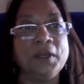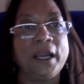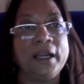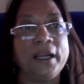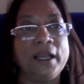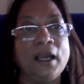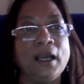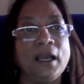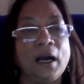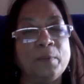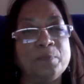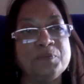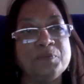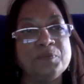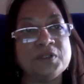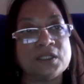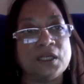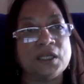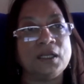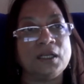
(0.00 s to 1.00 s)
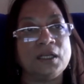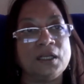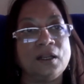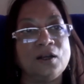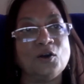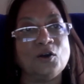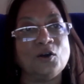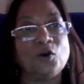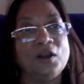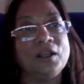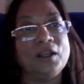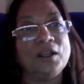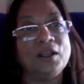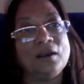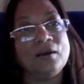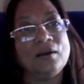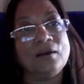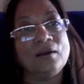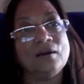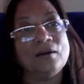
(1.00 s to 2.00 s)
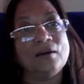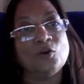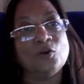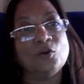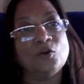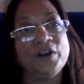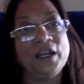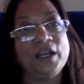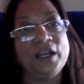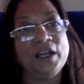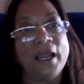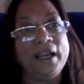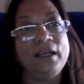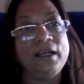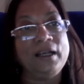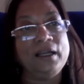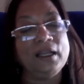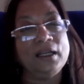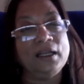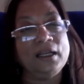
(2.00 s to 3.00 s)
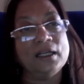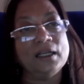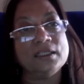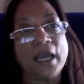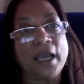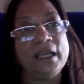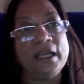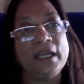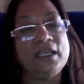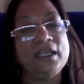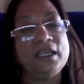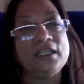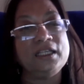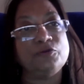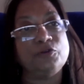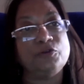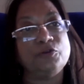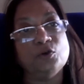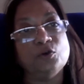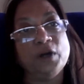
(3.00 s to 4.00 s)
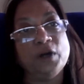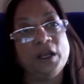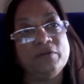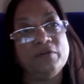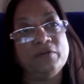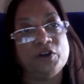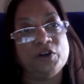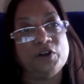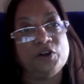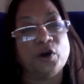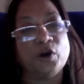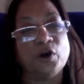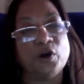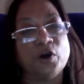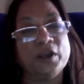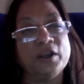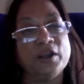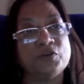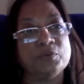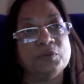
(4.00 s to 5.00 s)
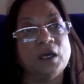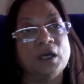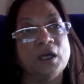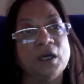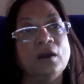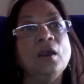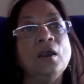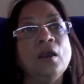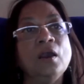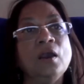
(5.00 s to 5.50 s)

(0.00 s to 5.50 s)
getting upset and calling COVID-19 a Chinese flu and withdrawing from the